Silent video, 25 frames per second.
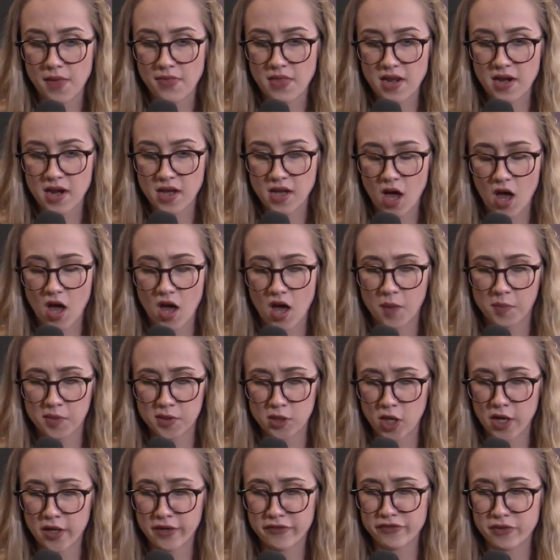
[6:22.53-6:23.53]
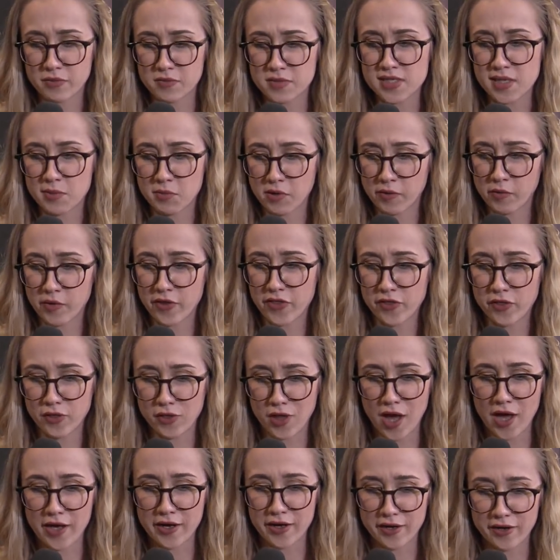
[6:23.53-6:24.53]
and then I got a plug from someone with a
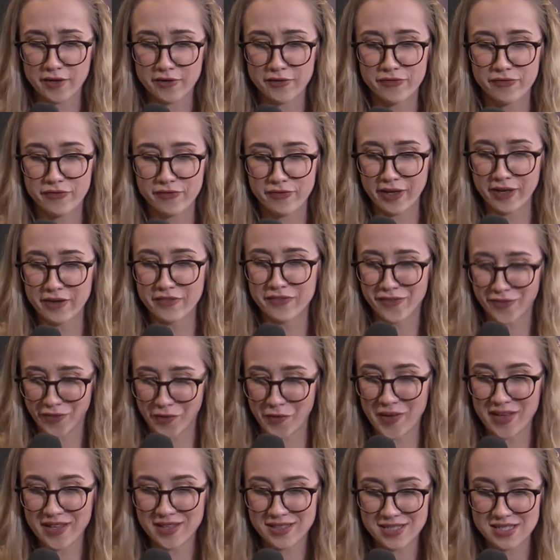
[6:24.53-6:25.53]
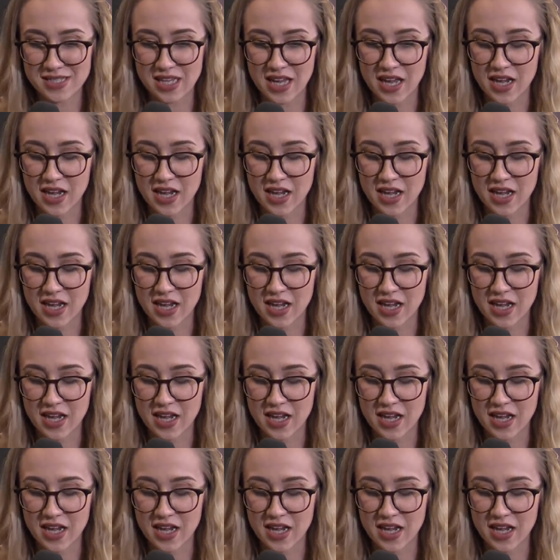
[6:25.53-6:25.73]
lot of influence,